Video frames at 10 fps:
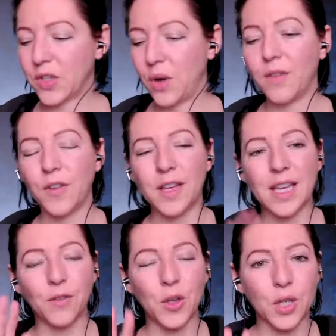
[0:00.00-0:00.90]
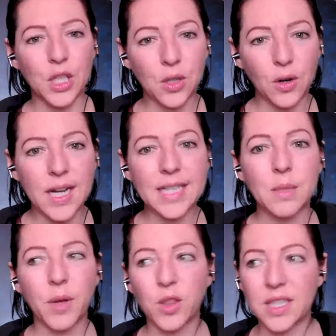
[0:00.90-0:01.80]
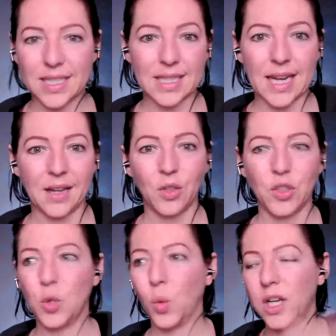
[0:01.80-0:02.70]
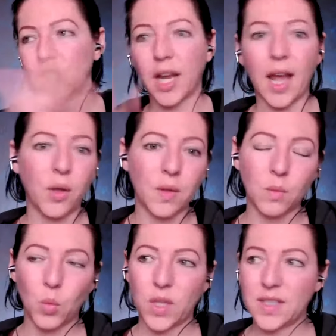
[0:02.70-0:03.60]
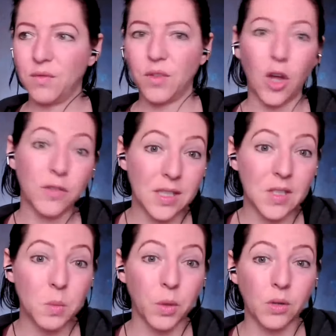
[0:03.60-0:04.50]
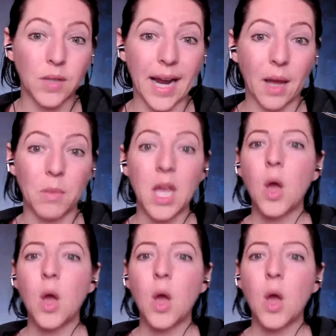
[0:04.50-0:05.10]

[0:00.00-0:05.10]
So if, if you're curious about the details, you want to check out what's involved in this program,